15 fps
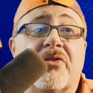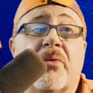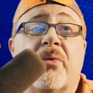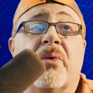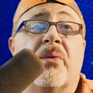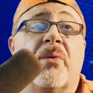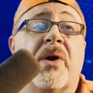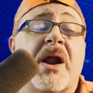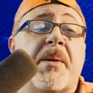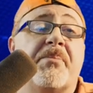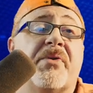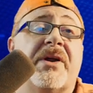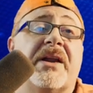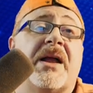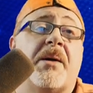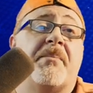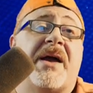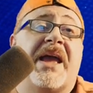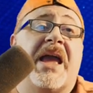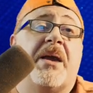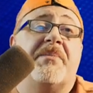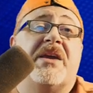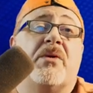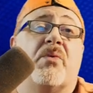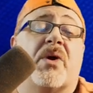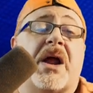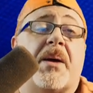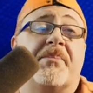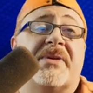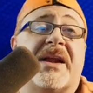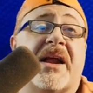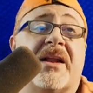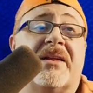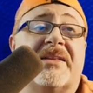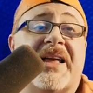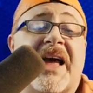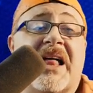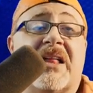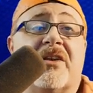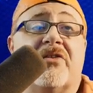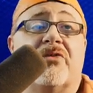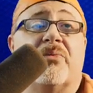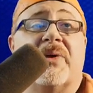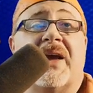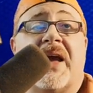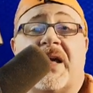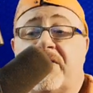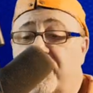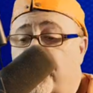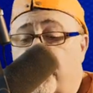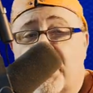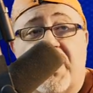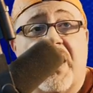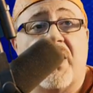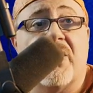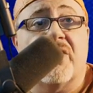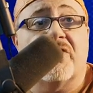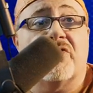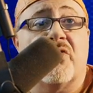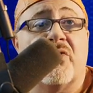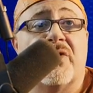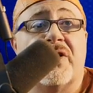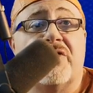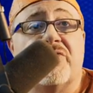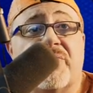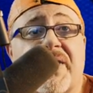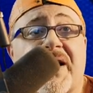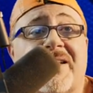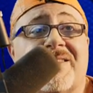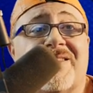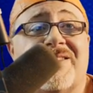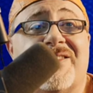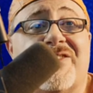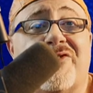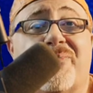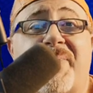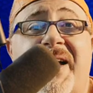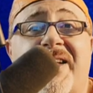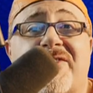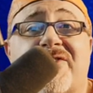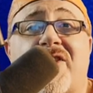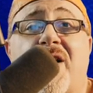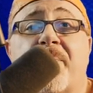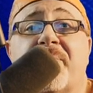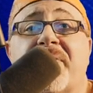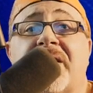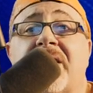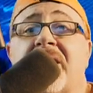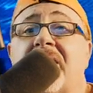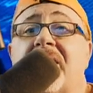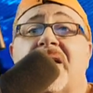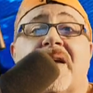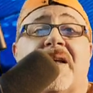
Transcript: So we're operating out of Miami. We're operating out of Dallas. We got two carrier authorities. We got the dispatch company.